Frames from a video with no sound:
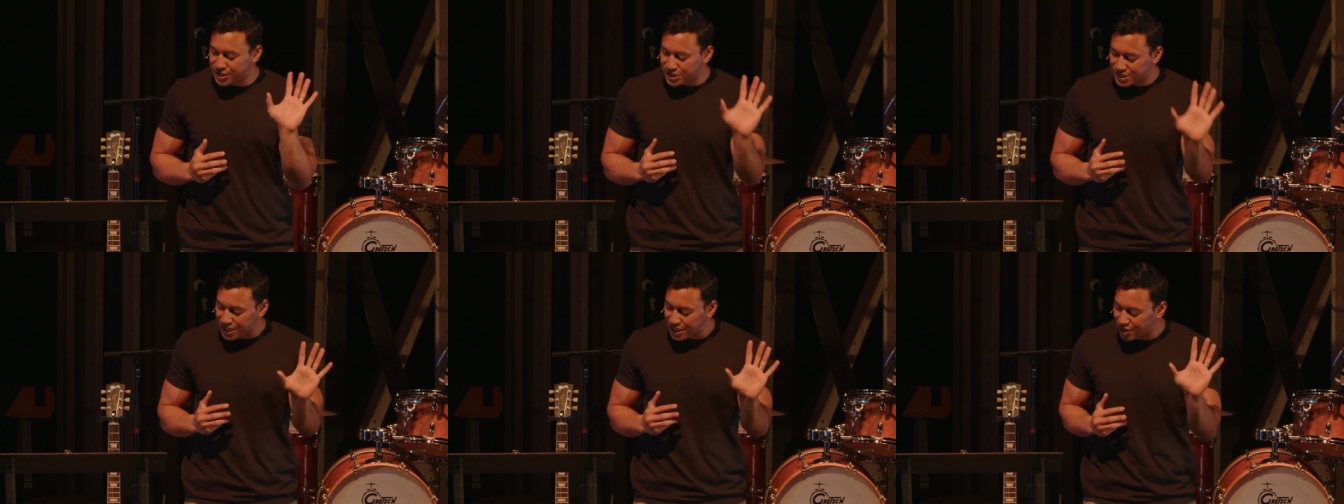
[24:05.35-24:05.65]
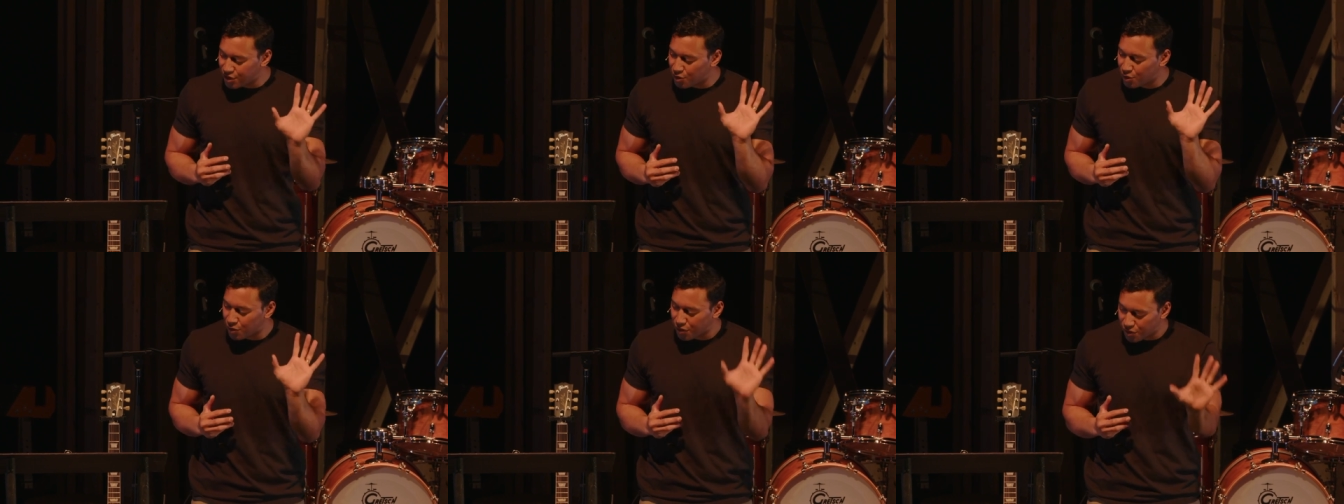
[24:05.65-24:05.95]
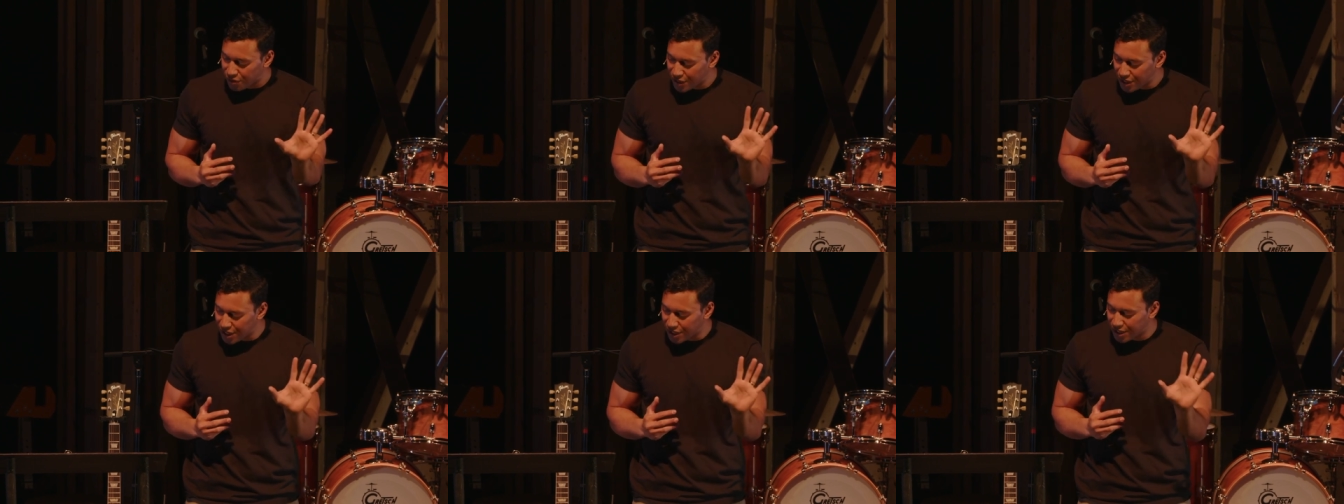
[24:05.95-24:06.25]
single
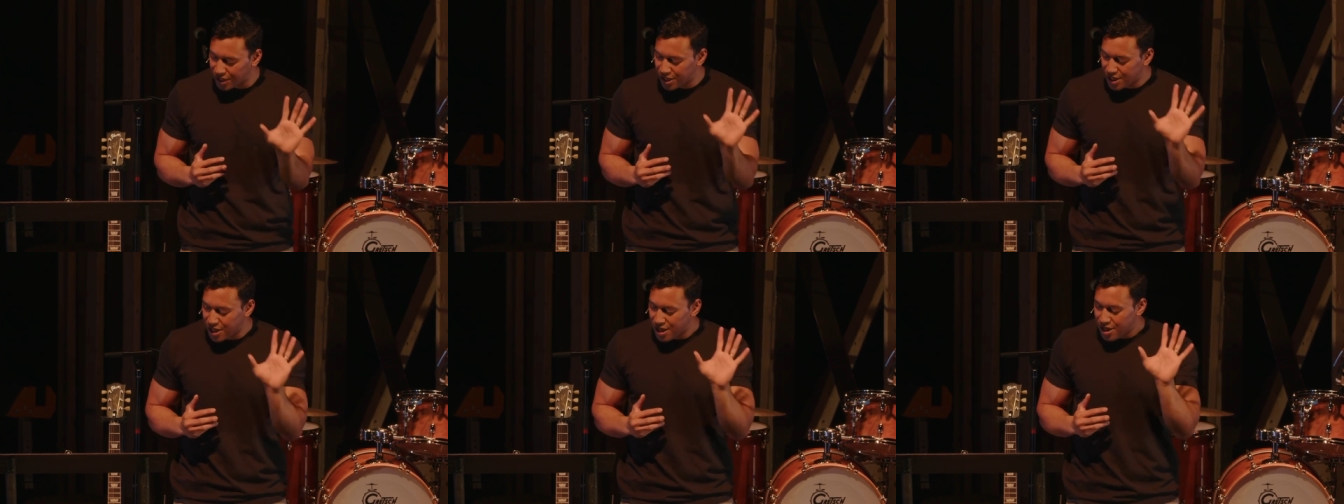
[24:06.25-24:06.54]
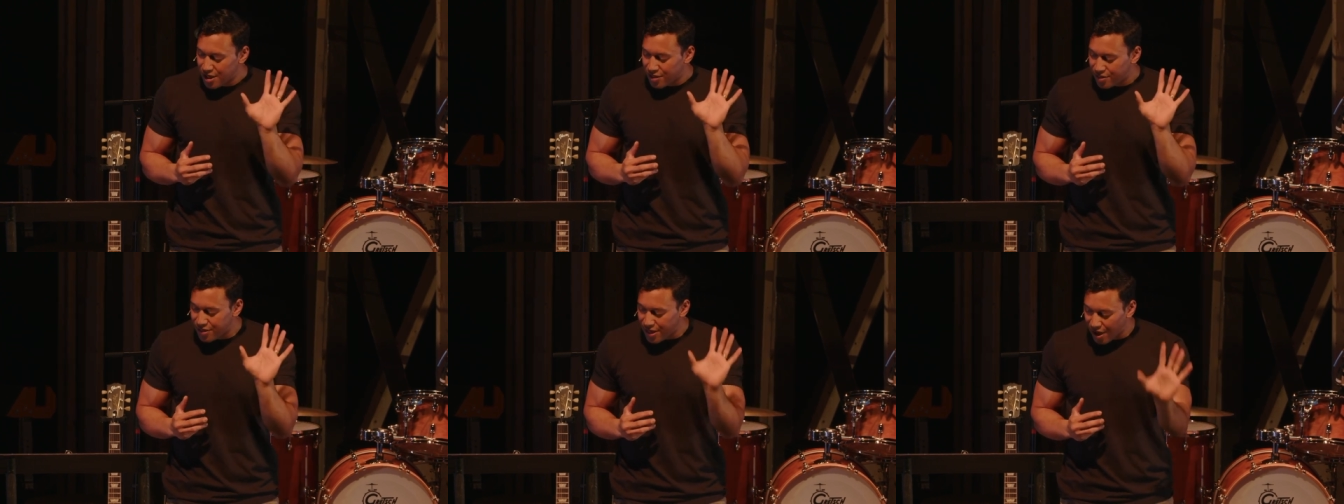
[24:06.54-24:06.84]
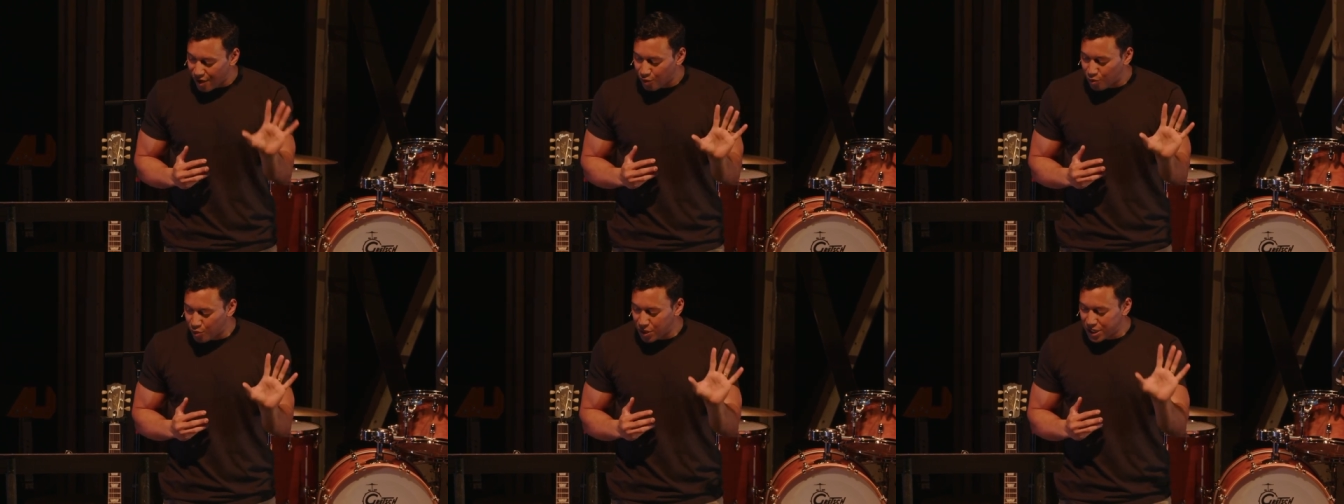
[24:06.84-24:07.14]
thing
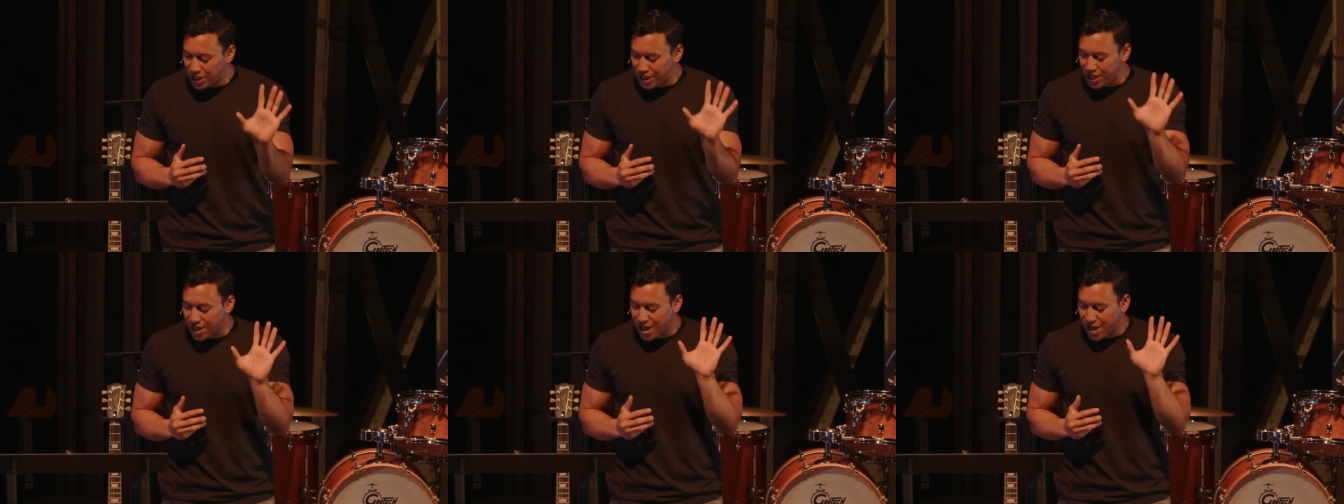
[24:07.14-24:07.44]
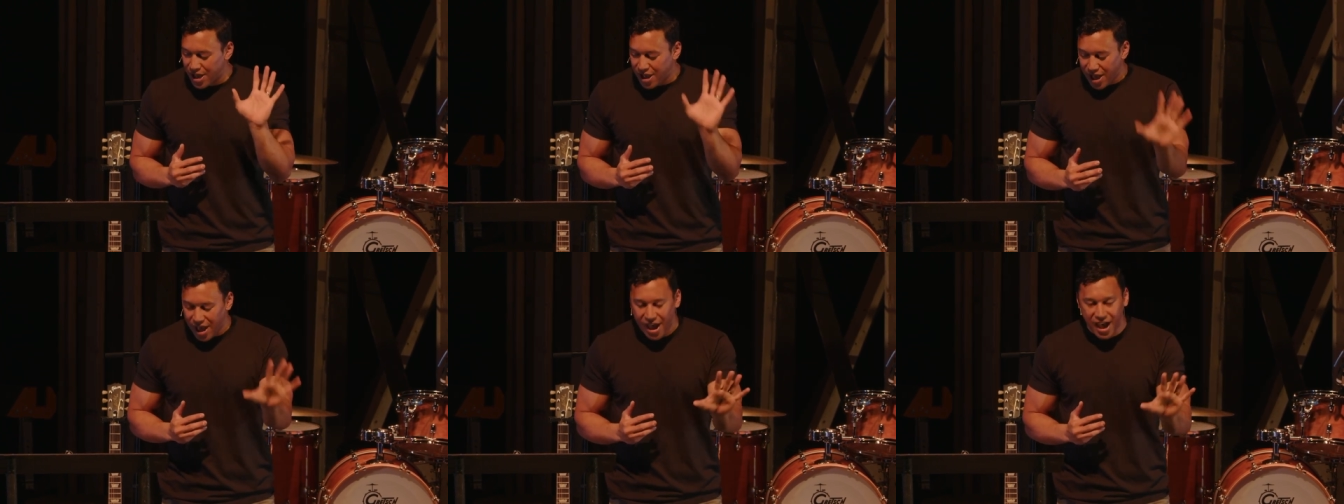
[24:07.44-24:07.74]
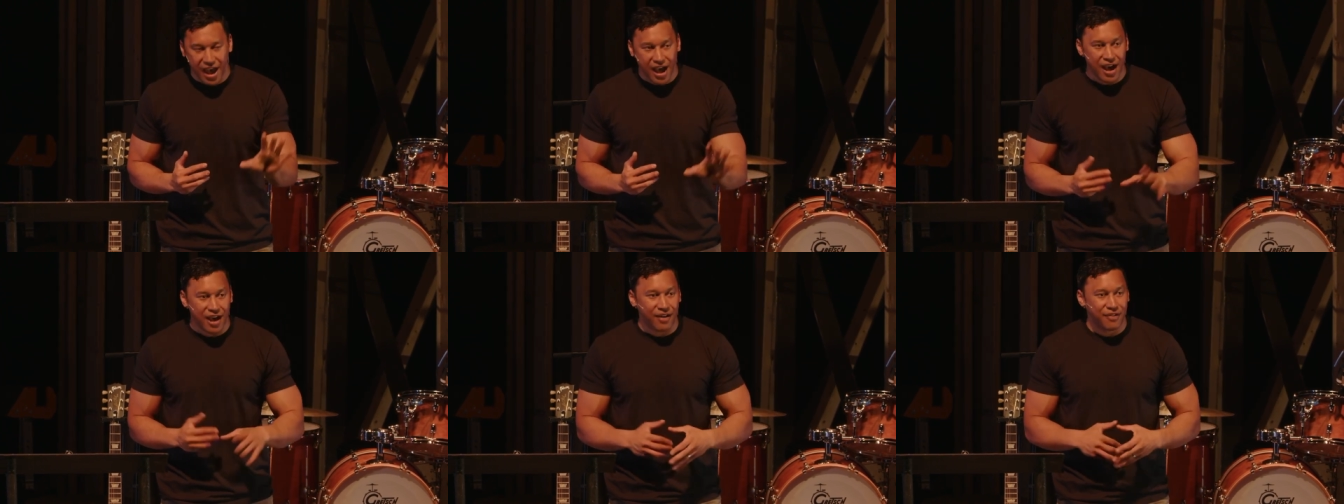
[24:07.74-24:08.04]
that we
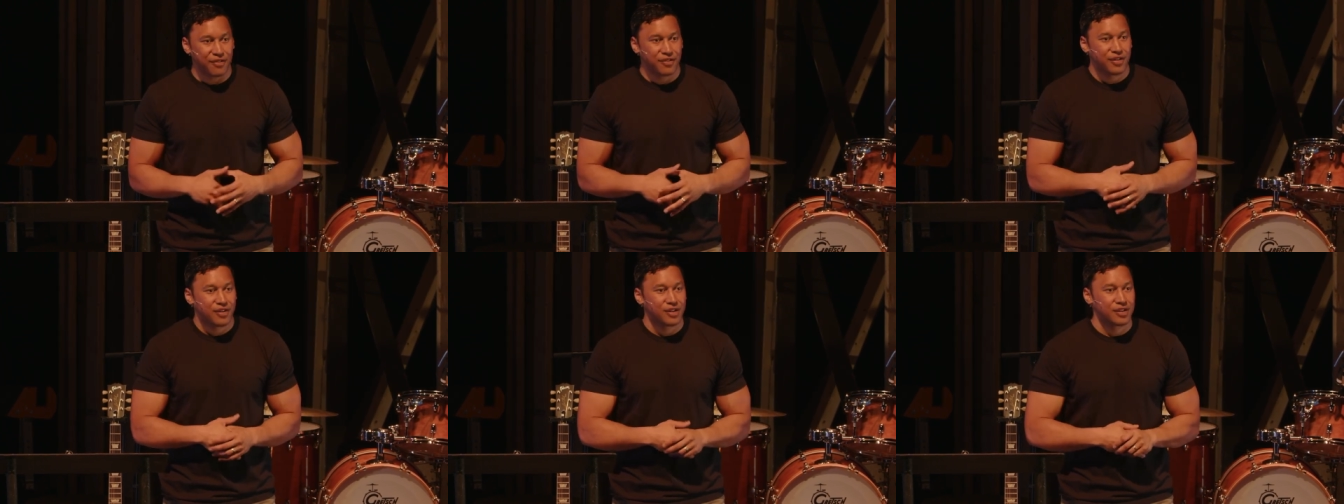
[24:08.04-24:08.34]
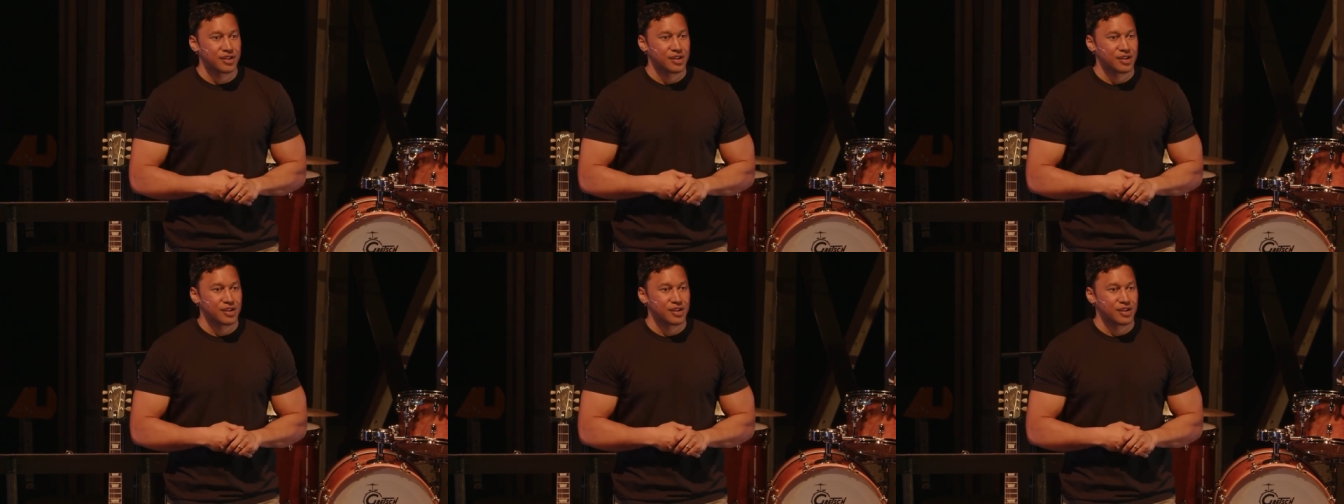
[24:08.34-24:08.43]
have.